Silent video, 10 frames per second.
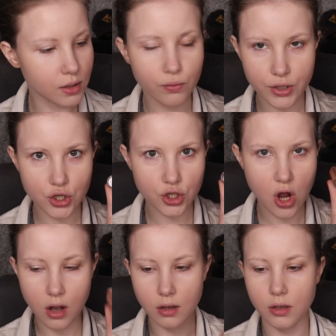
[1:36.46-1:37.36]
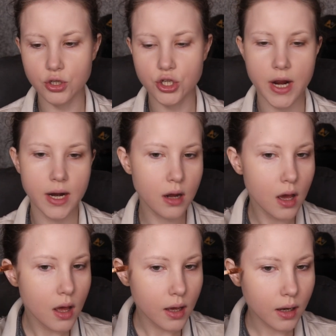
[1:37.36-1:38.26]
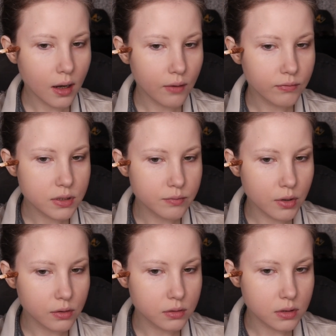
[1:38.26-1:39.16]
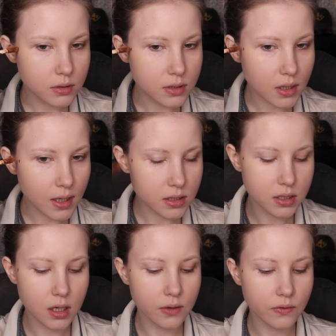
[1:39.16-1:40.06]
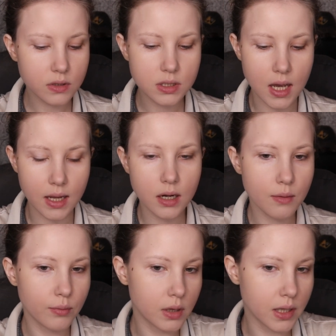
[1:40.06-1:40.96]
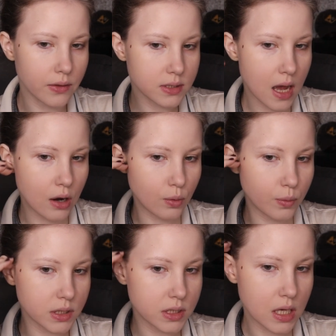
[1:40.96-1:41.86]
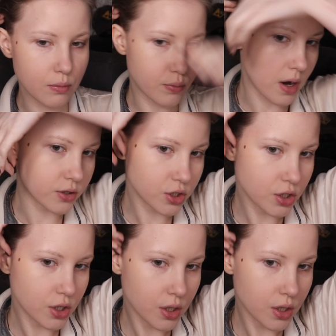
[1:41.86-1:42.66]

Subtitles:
Rich Chocolate shade and have a small dot on the side. Blend this out with the same brush.